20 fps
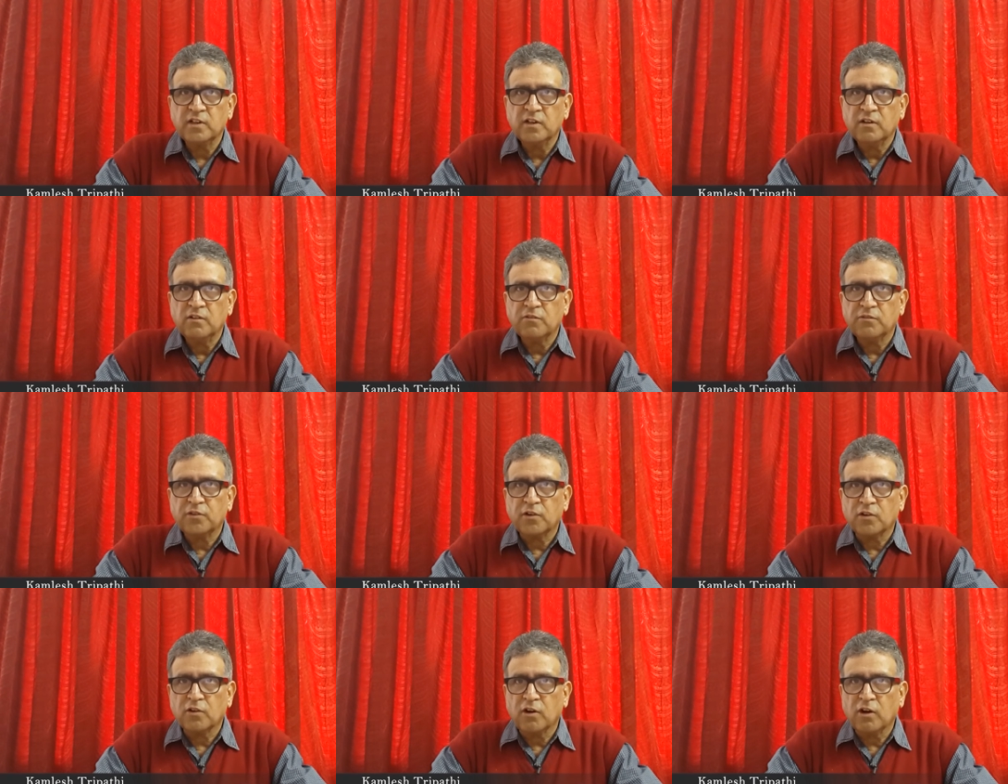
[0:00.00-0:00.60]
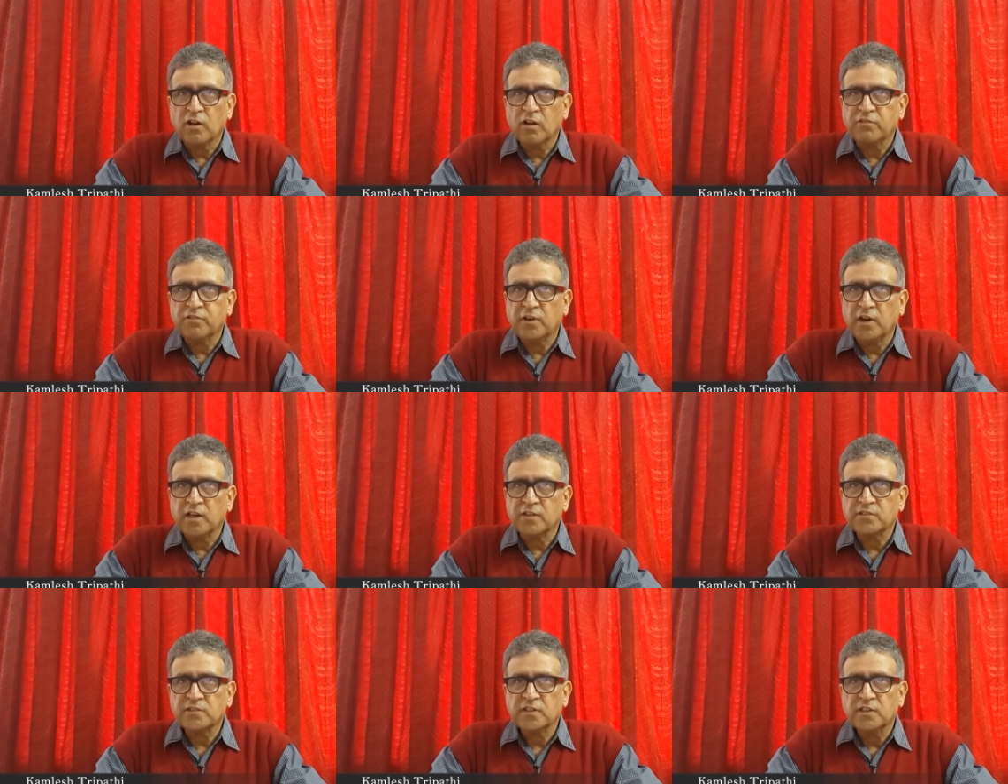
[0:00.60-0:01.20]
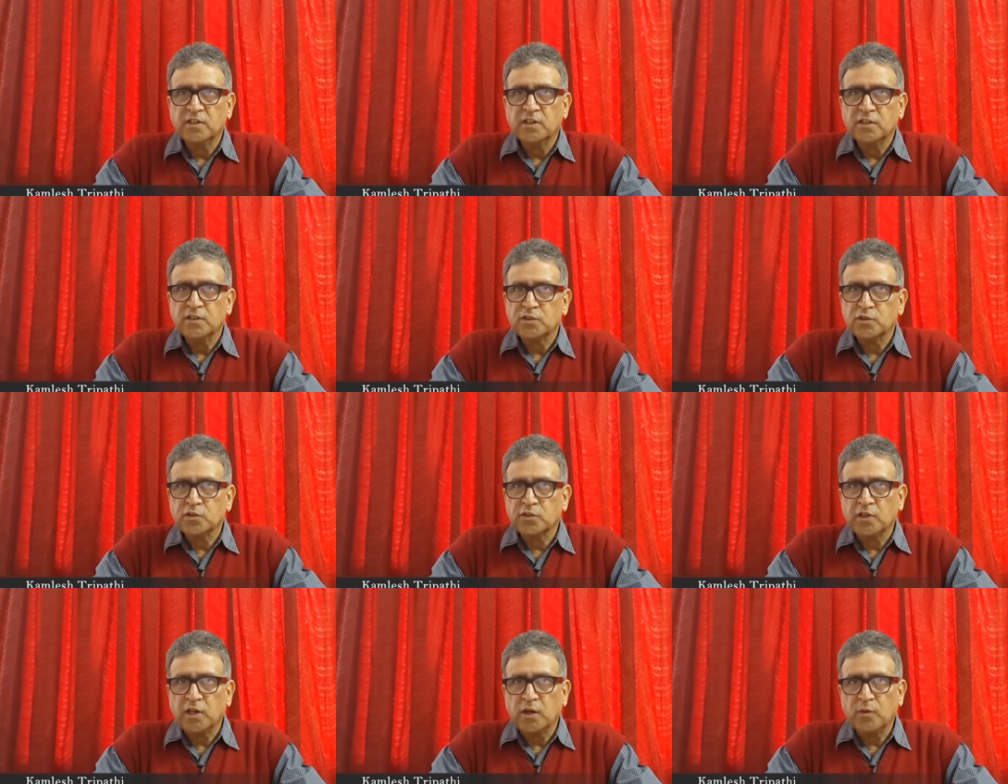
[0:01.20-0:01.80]
for all of us so
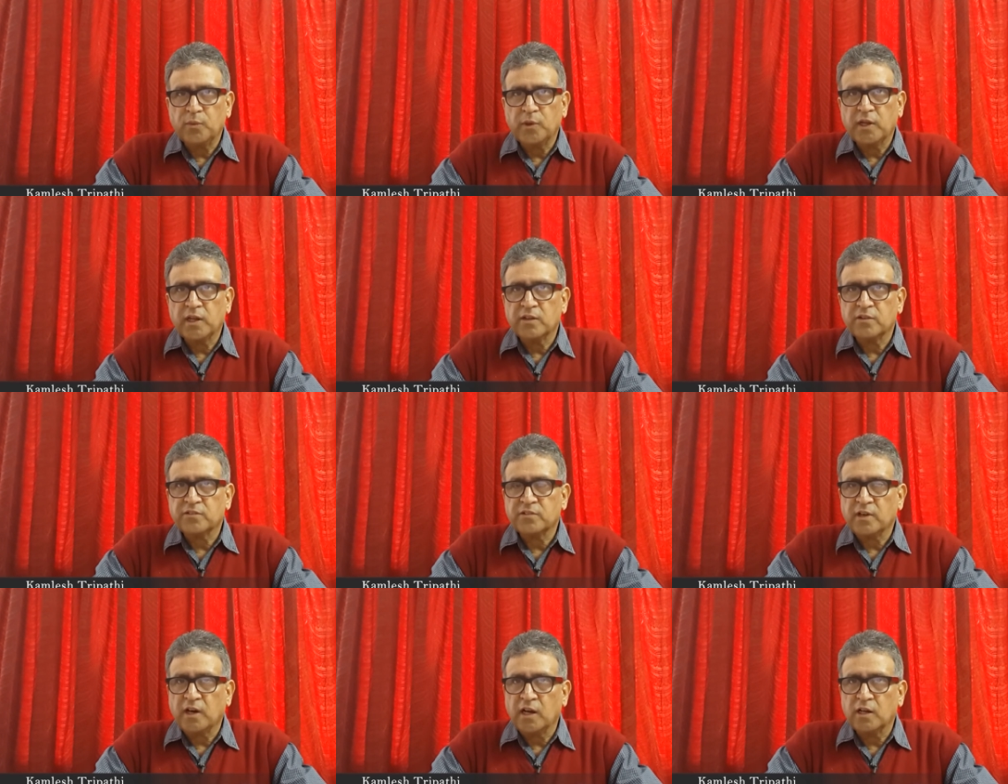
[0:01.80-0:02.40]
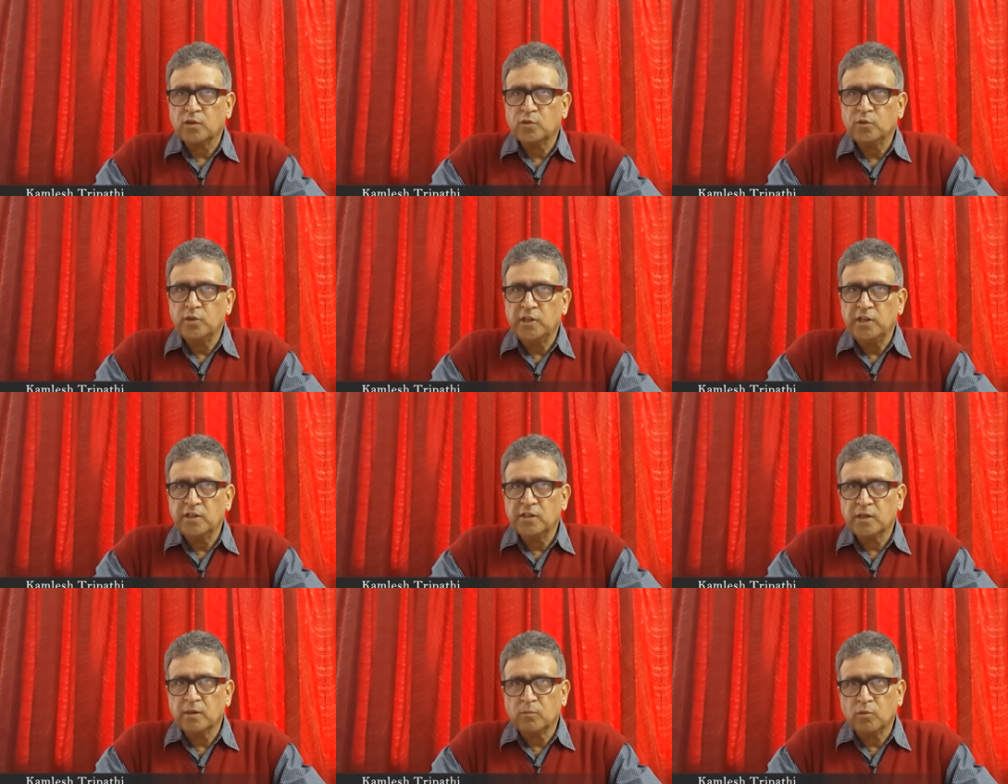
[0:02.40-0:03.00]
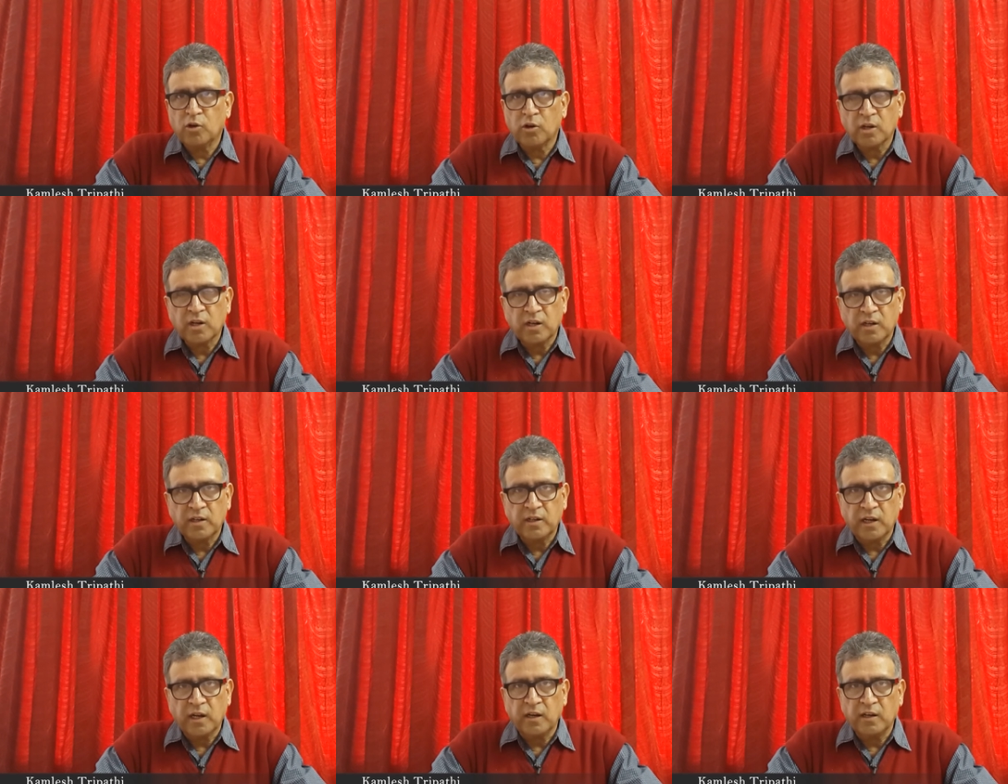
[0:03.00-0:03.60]
that we can start to lead a more
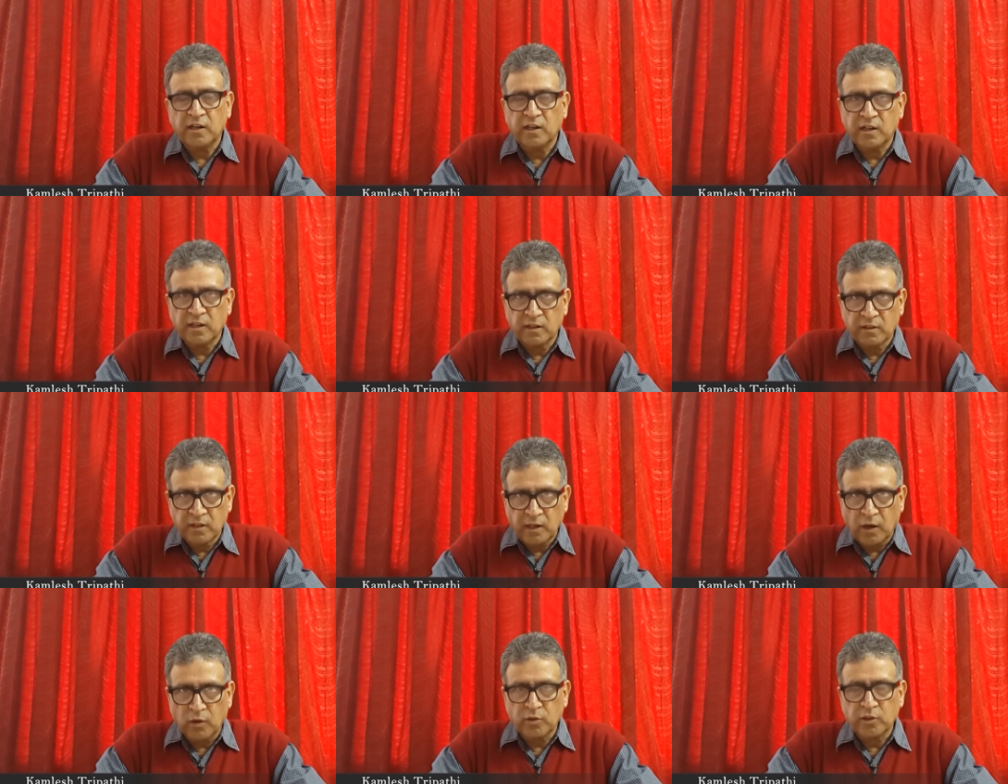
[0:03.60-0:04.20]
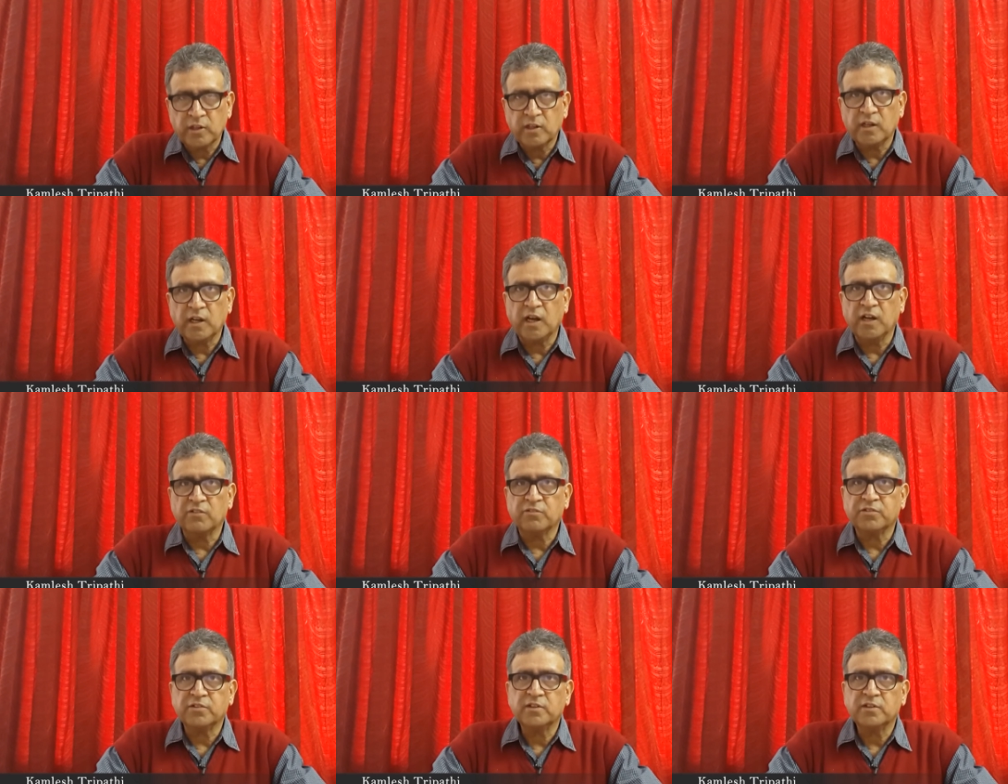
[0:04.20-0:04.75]
contented and grounded life.